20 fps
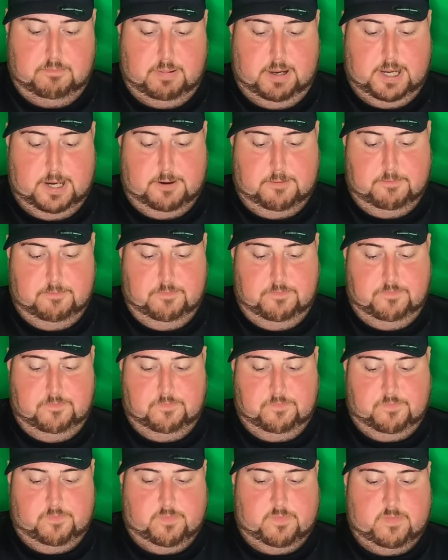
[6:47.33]
But
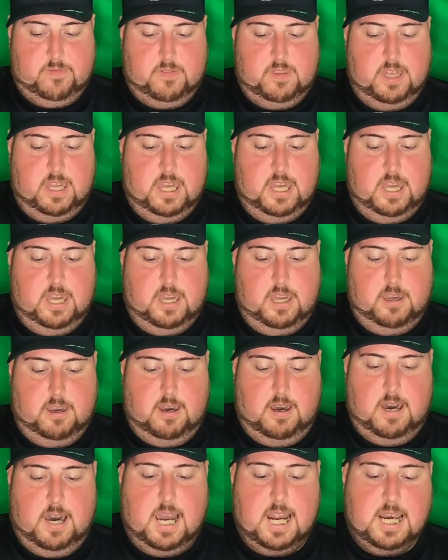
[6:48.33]

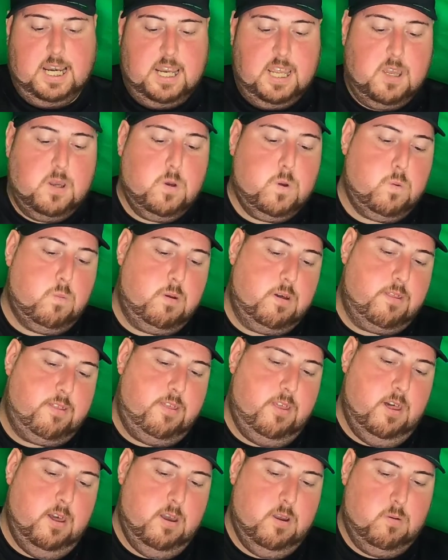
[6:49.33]
the ideal
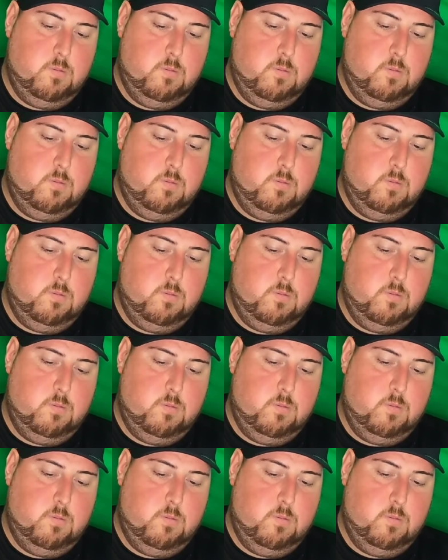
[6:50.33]
with